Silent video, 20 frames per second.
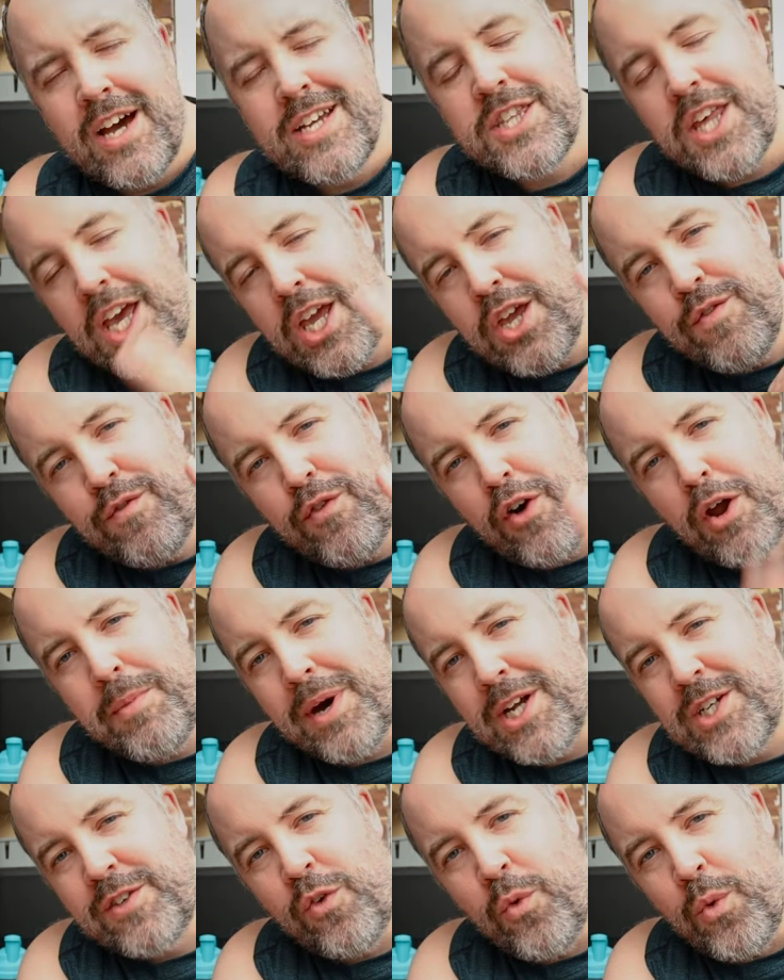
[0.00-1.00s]
Guys, thank you very
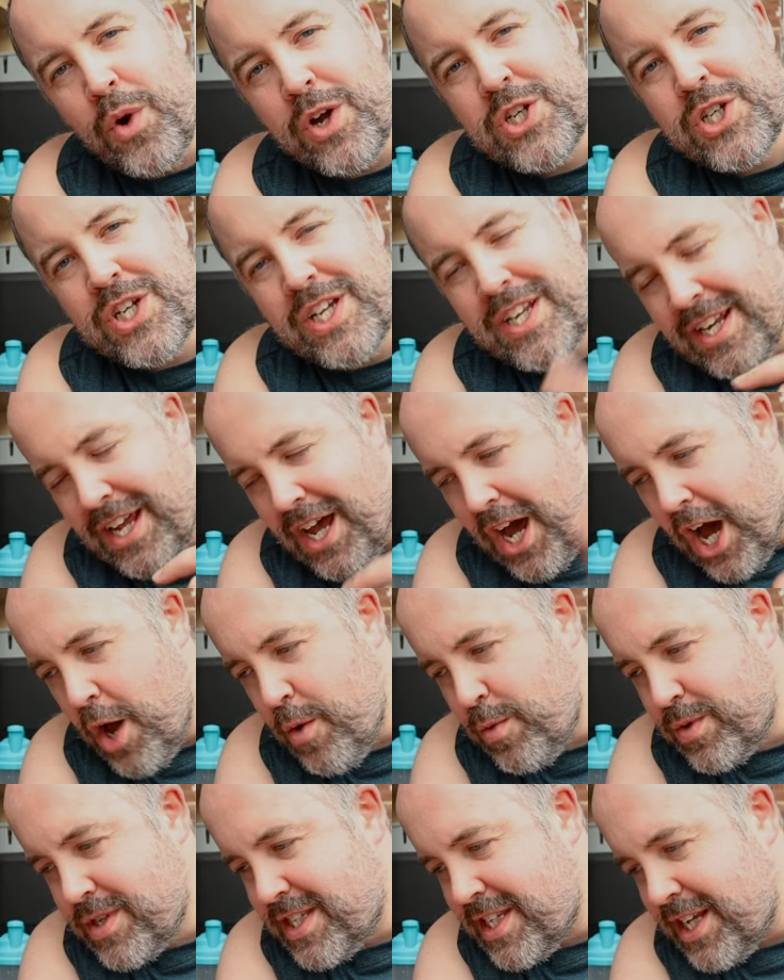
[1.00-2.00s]
much for watching. I
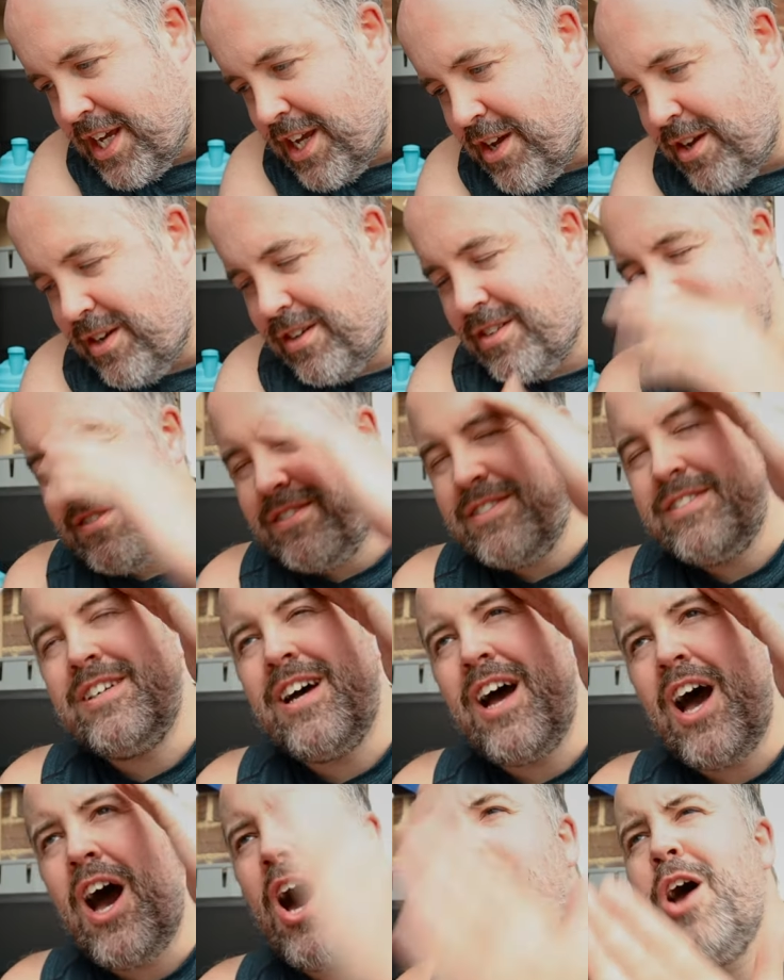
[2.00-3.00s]
will see
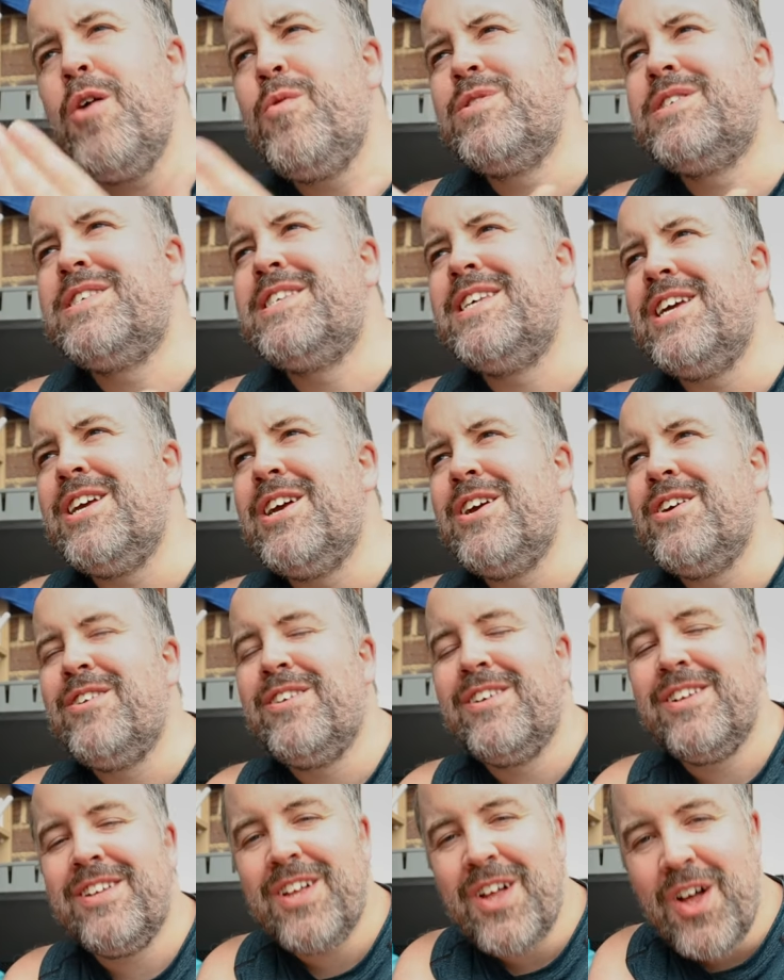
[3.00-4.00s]

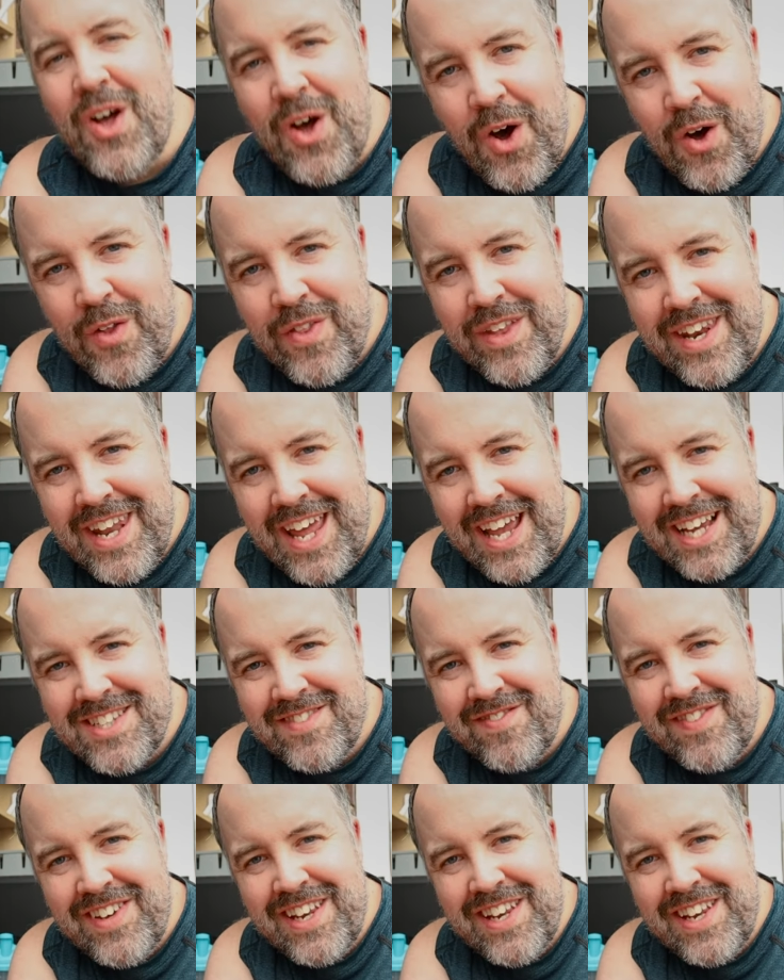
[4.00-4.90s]
you on the next